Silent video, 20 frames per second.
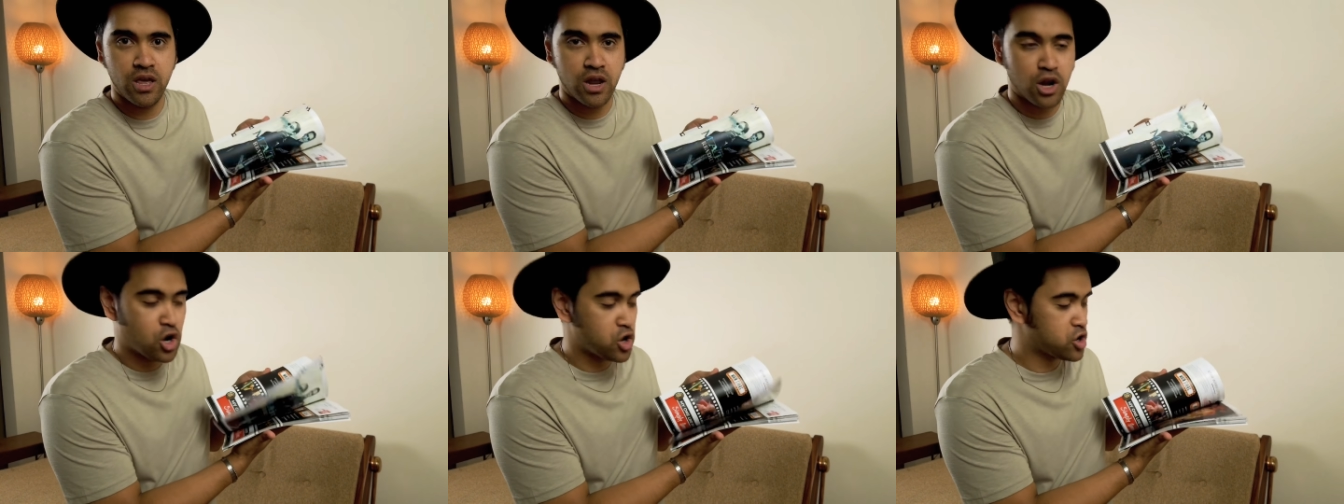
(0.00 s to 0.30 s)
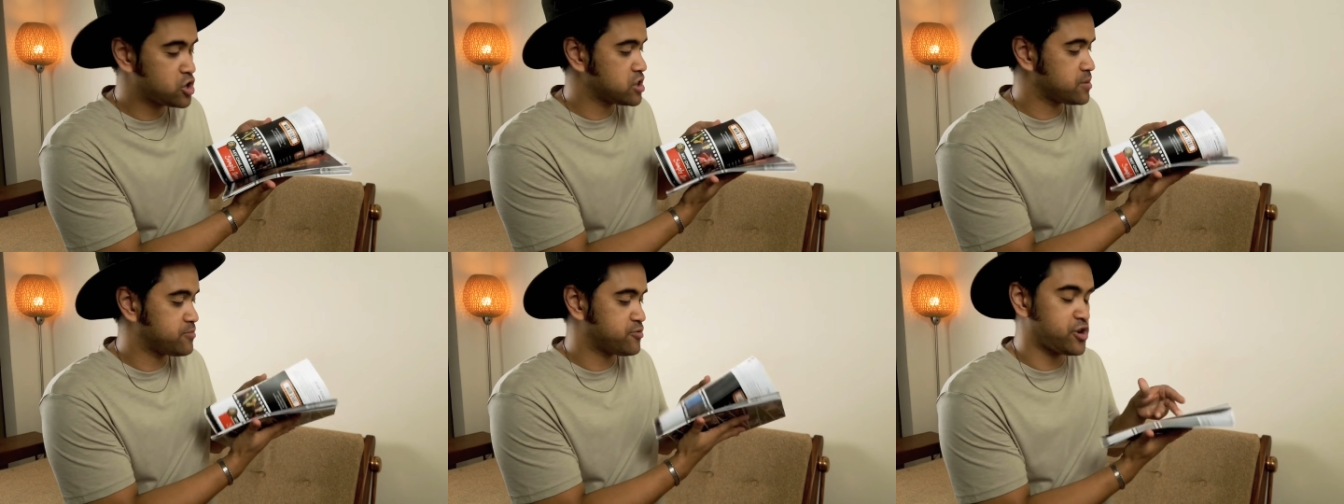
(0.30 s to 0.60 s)

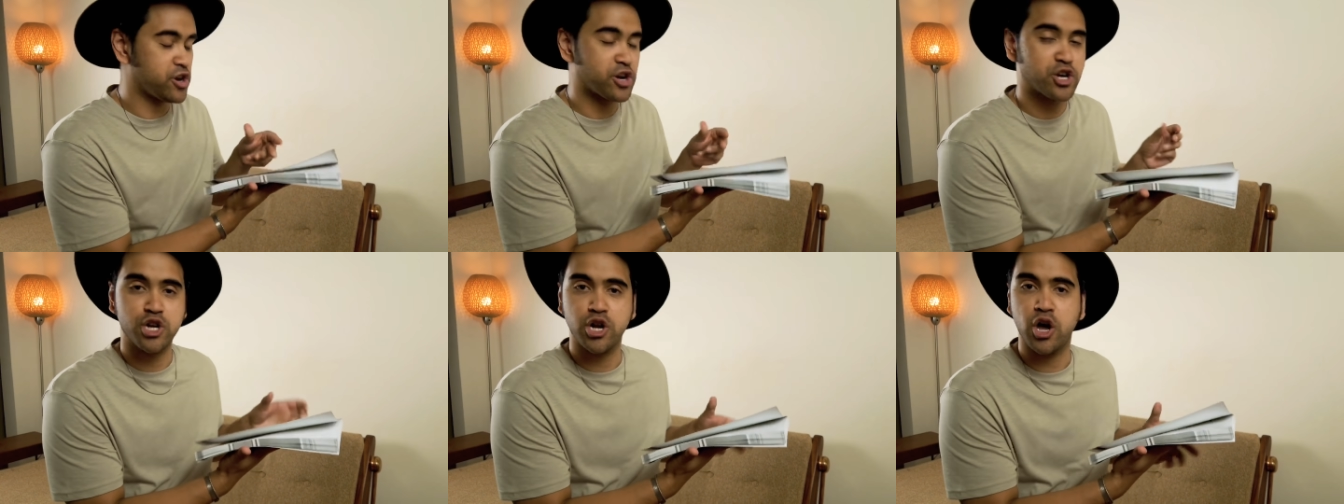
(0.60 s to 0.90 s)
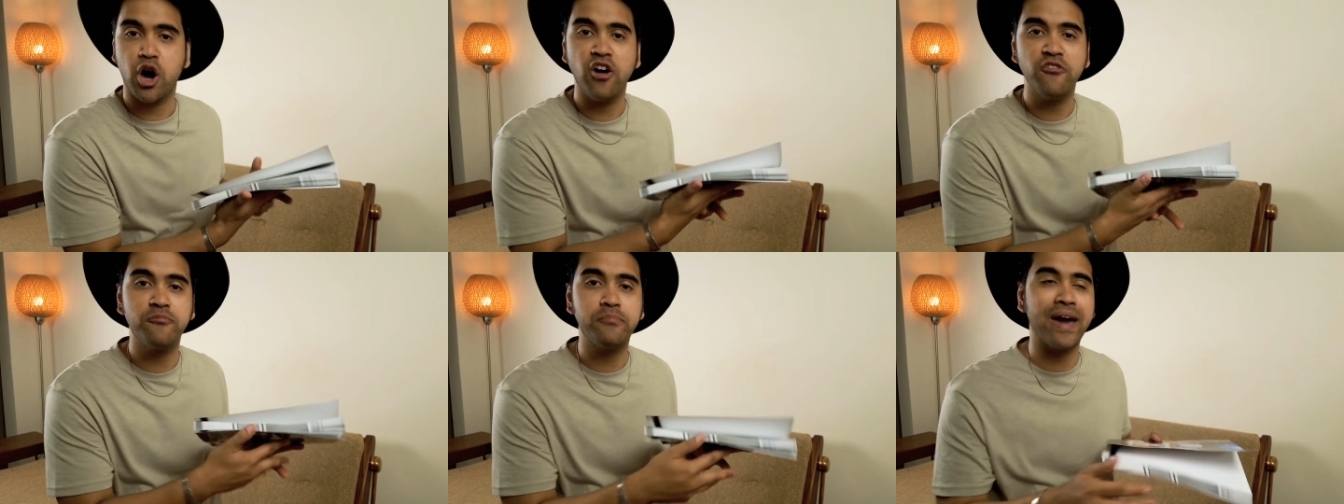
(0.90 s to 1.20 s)
Look at the production.
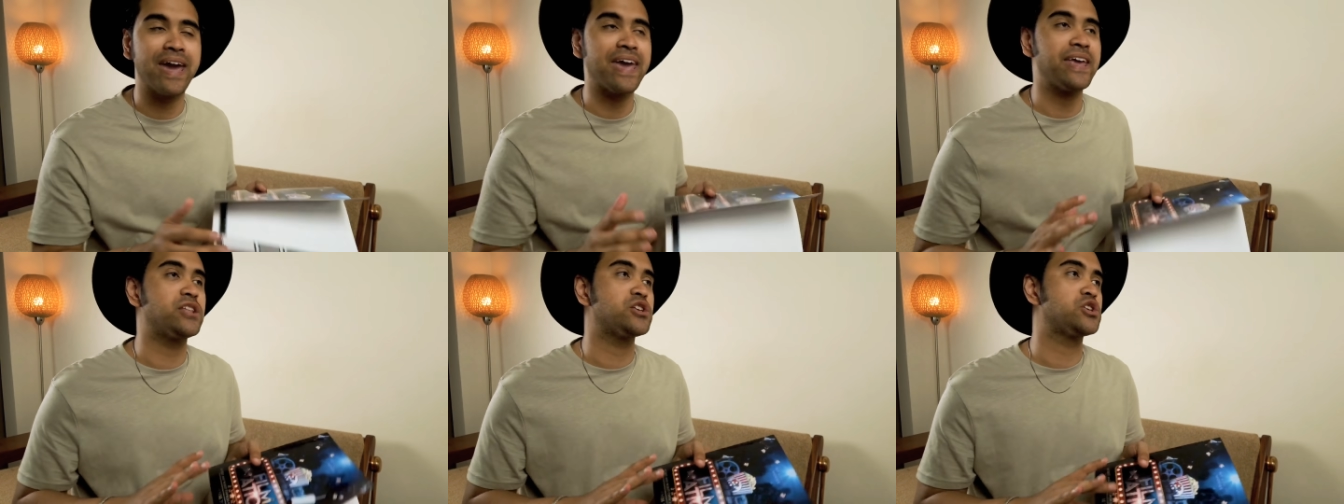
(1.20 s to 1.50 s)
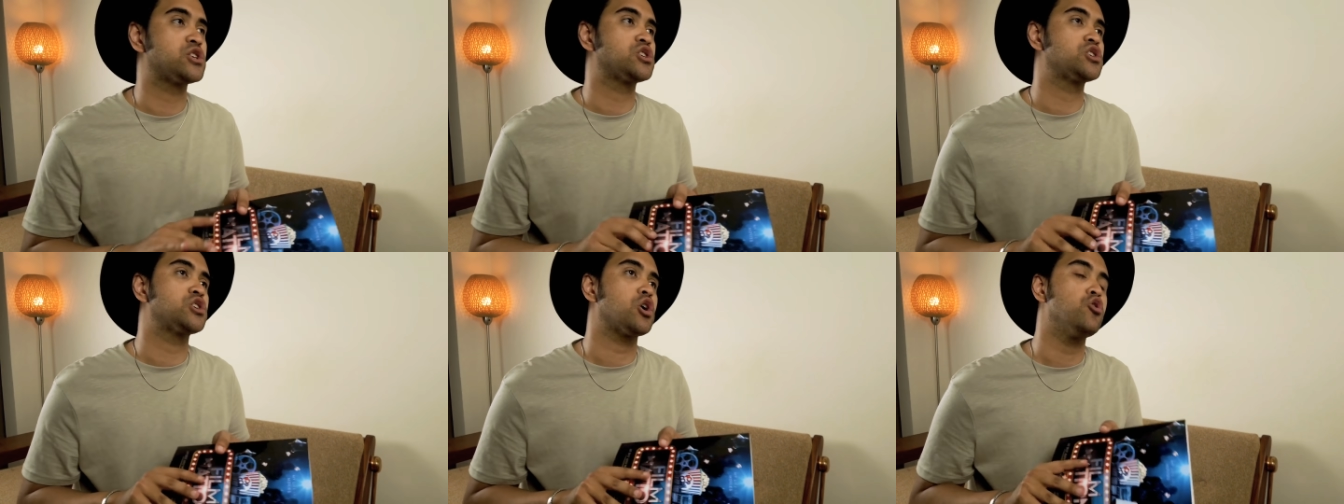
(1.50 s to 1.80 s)
I've paid
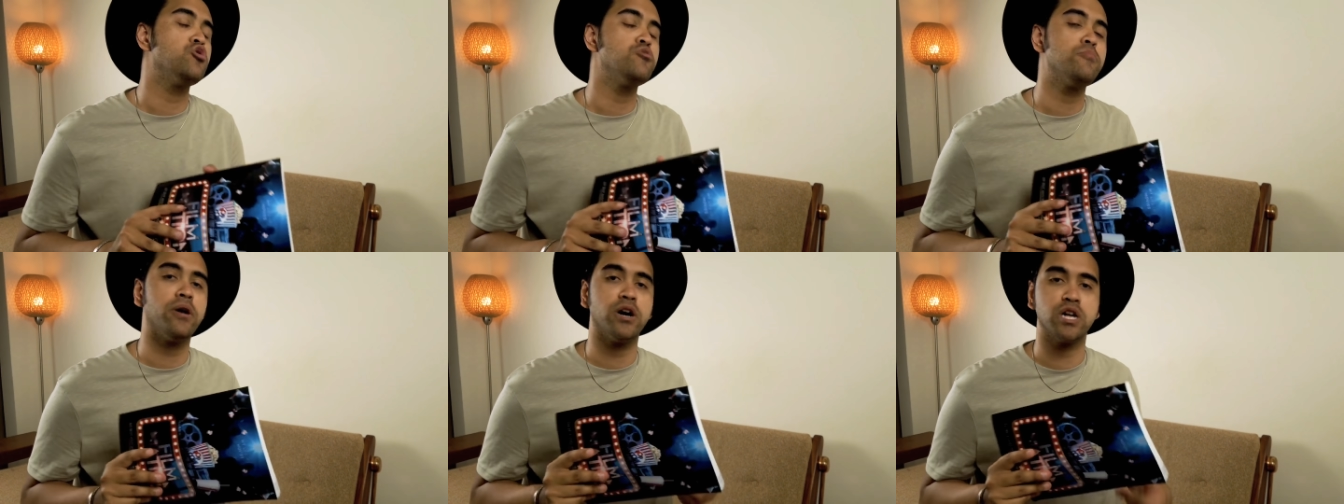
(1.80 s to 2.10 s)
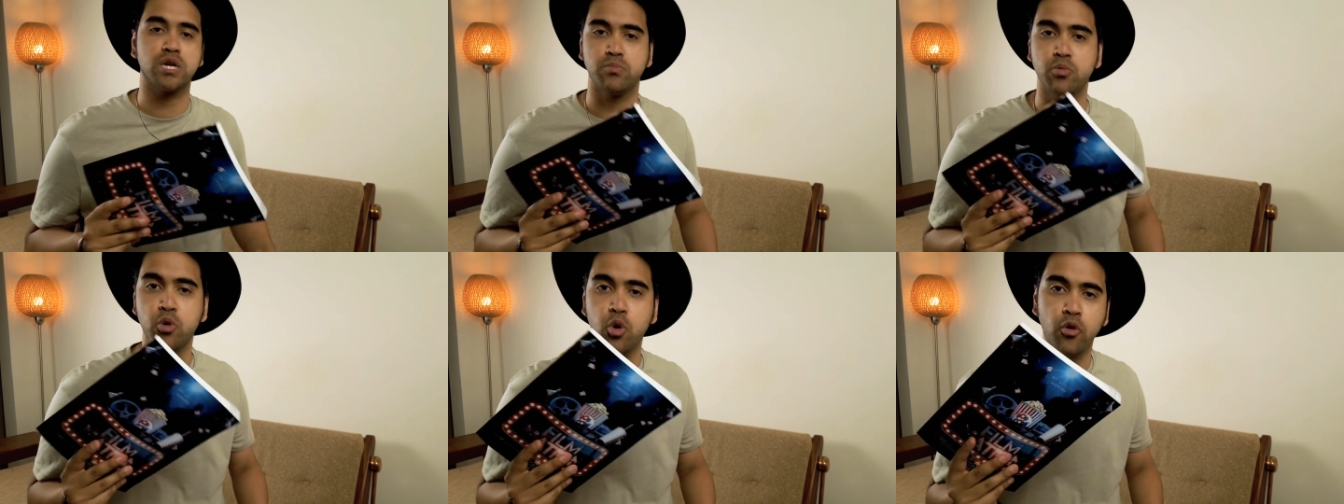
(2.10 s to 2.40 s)
so
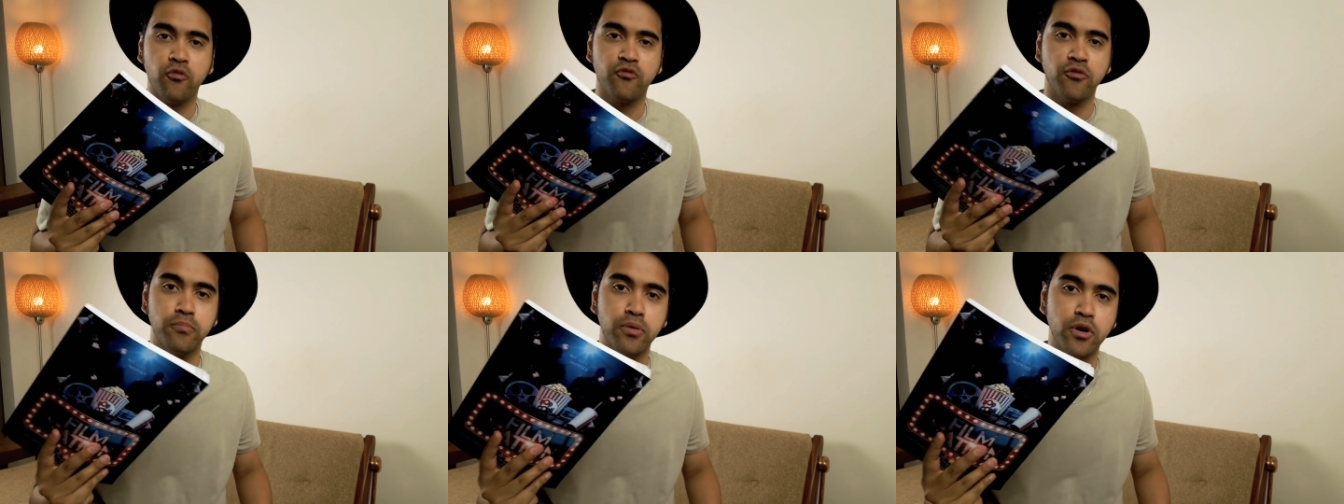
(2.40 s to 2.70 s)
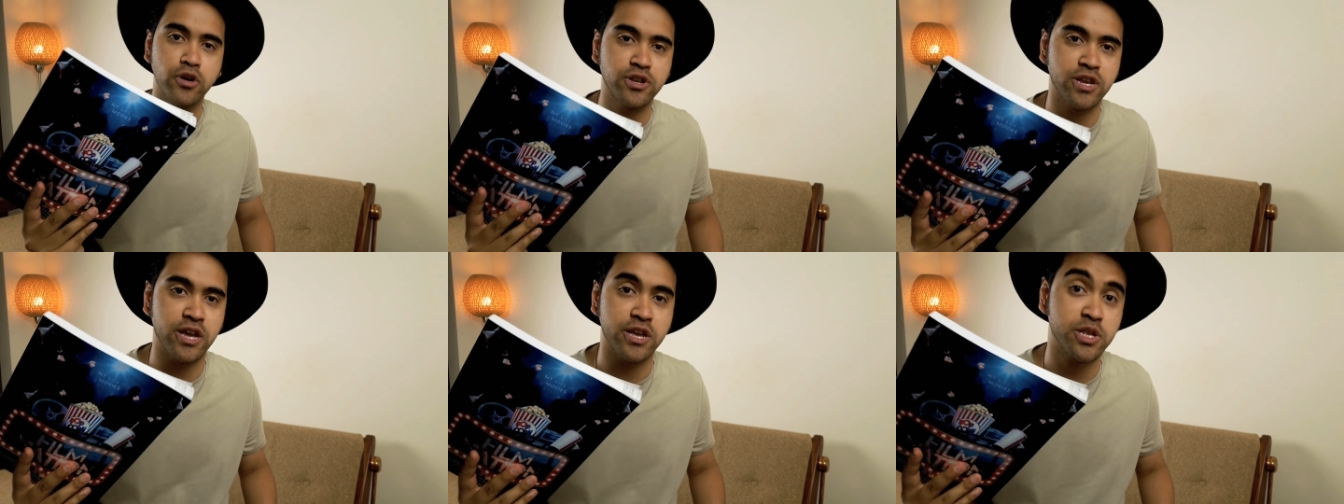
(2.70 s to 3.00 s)
much more for
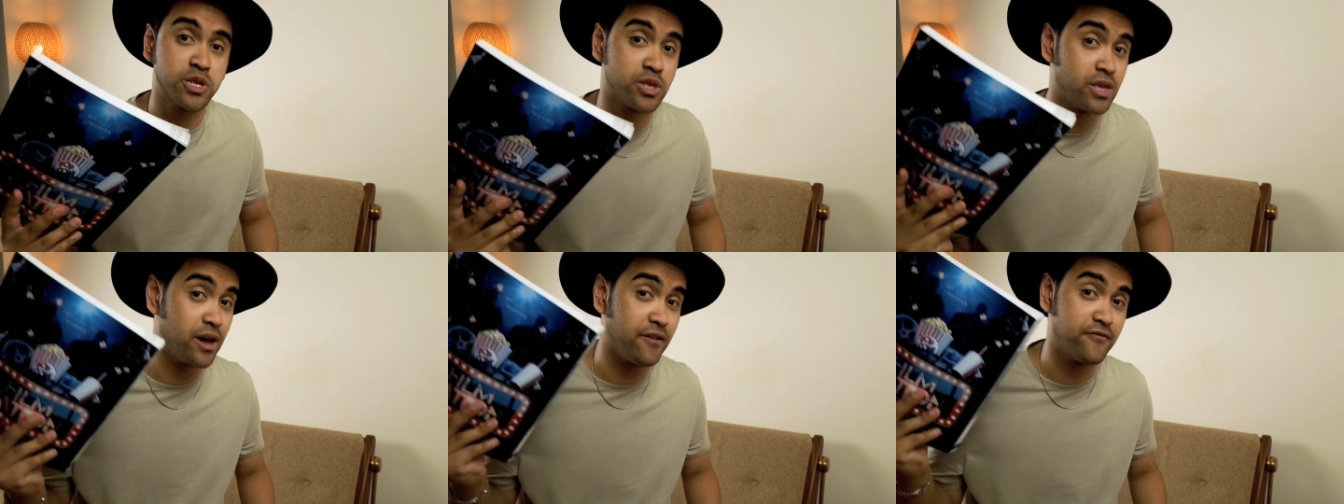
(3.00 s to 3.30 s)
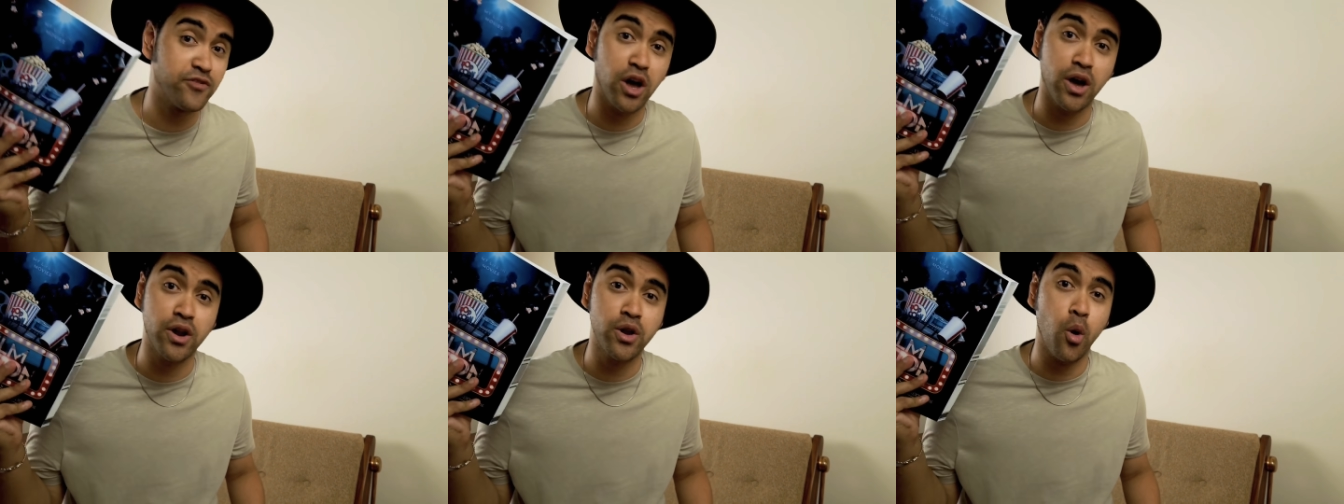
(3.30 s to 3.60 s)
book tests that
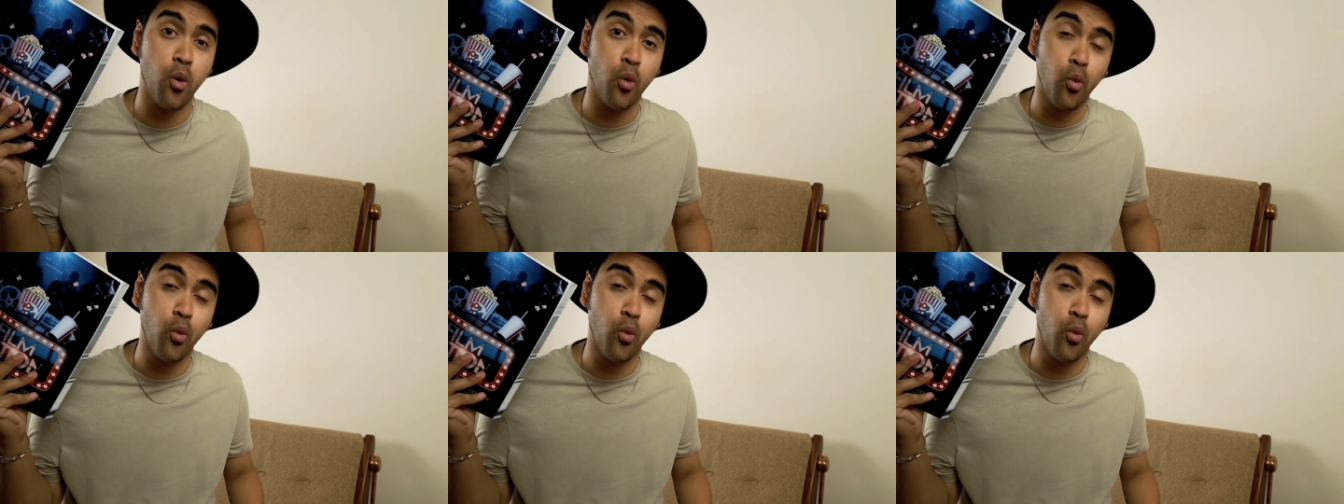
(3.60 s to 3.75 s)
have done